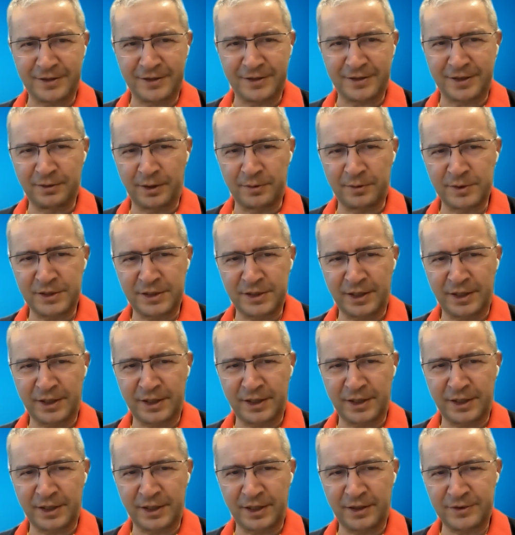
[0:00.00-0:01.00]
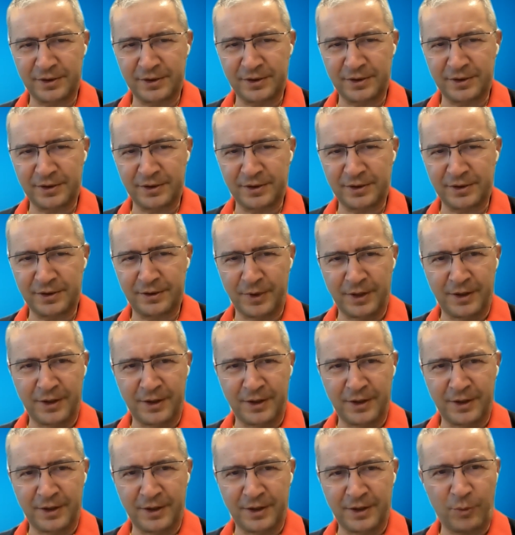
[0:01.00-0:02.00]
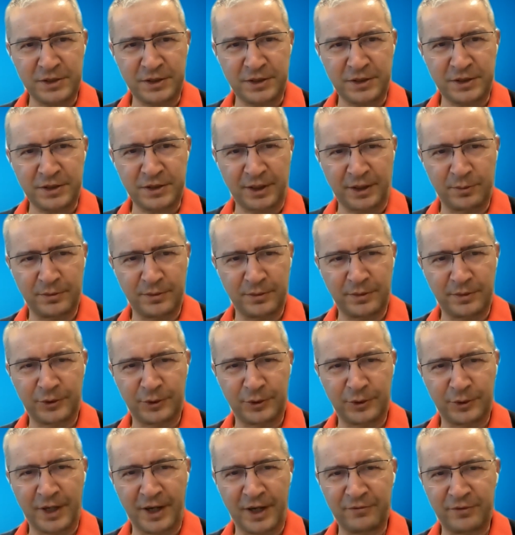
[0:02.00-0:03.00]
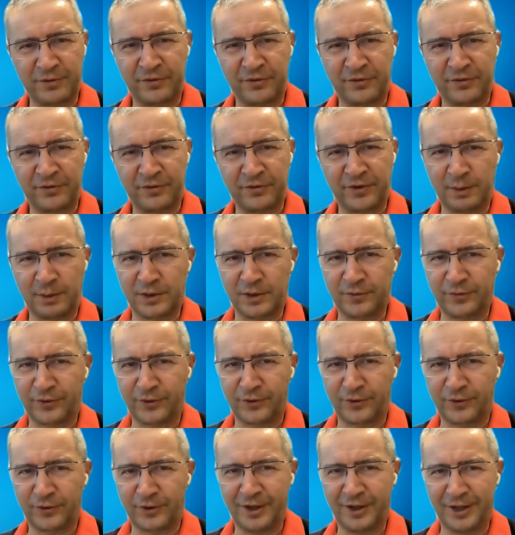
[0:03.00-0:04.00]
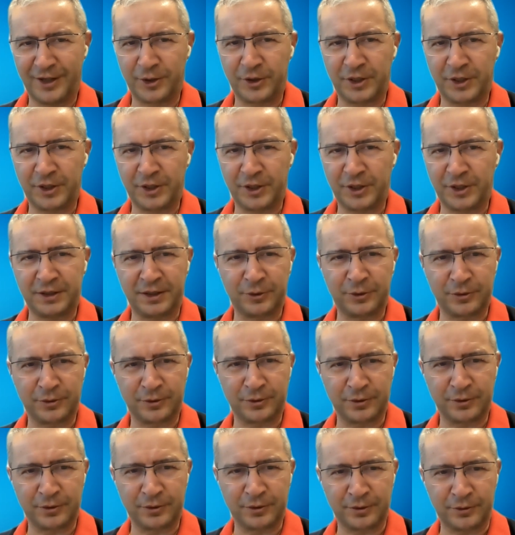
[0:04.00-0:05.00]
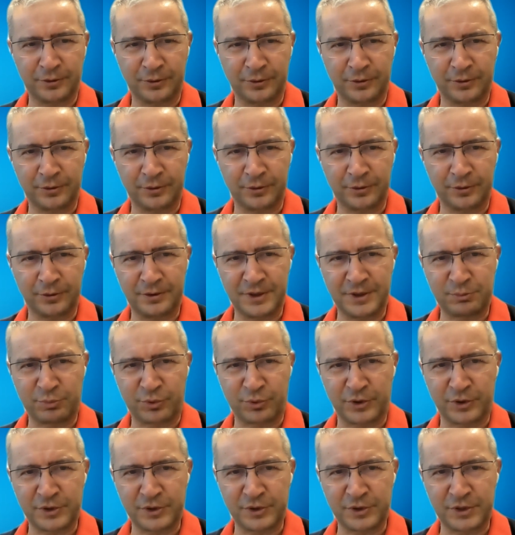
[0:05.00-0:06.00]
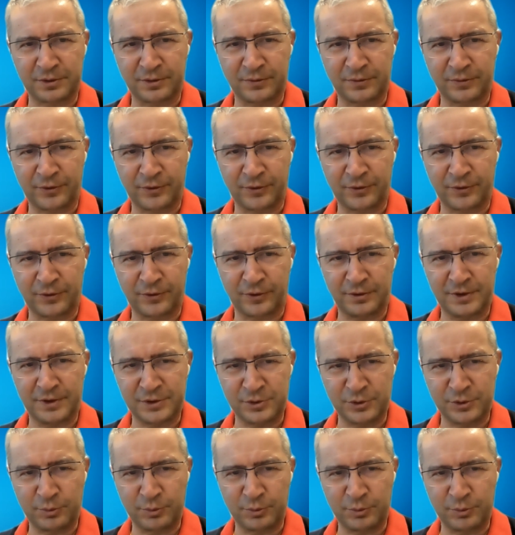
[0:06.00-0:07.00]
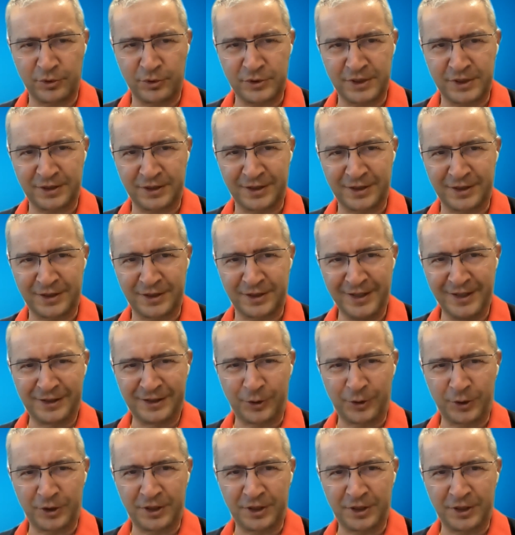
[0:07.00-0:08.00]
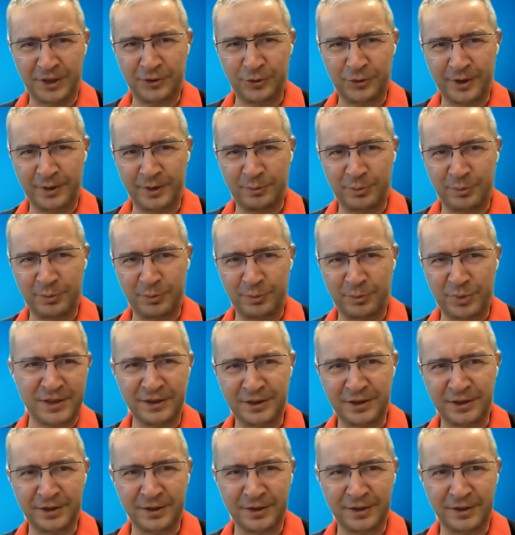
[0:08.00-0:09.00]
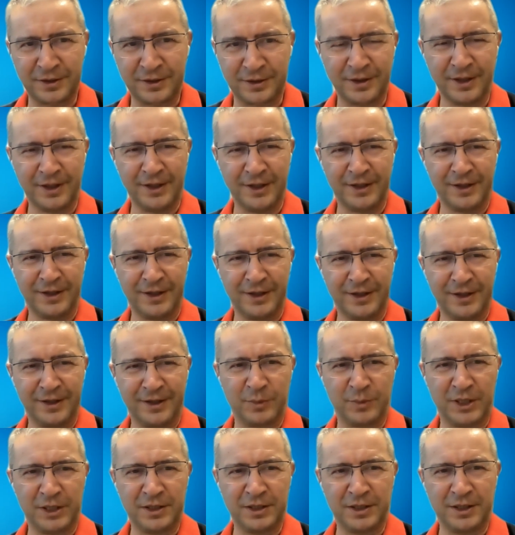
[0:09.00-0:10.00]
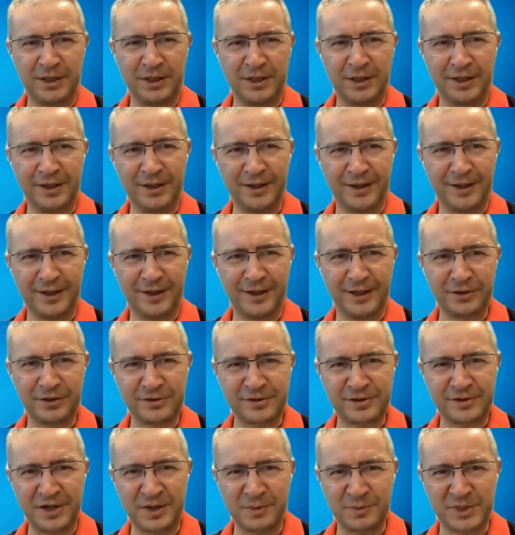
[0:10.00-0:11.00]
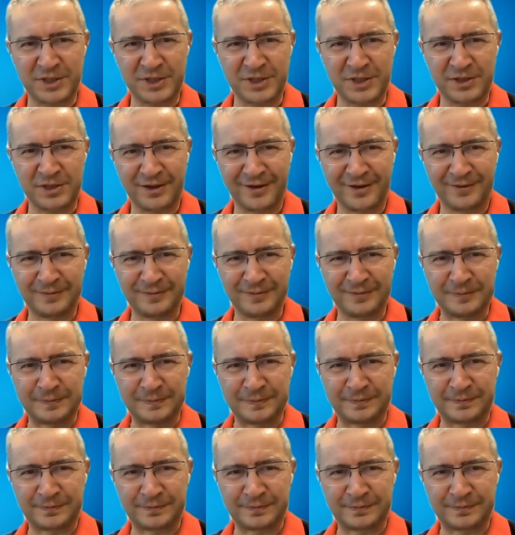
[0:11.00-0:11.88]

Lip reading: are asking themselves, how much time do you have available for allocating to this project, for this new project, knowing that you are present in many other streams?